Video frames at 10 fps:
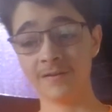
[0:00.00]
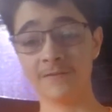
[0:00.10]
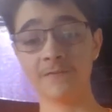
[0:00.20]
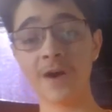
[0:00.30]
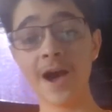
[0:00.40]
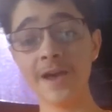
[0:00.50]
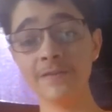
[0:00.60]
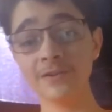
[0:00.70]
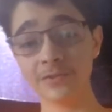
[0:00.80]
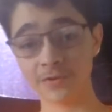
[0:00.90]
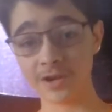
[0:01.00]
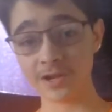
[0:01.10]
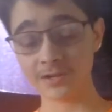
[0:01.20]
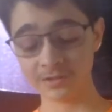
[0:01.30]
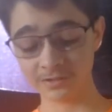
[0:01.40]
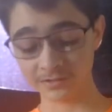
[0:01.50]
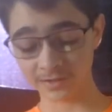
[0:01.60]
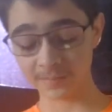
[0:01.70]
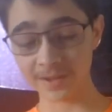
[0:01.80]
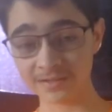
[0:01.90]
5-3, just like
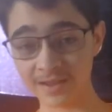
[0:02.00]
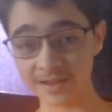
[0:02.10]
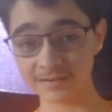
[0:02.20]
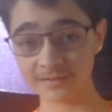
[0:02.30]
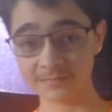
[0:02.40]
Penn State,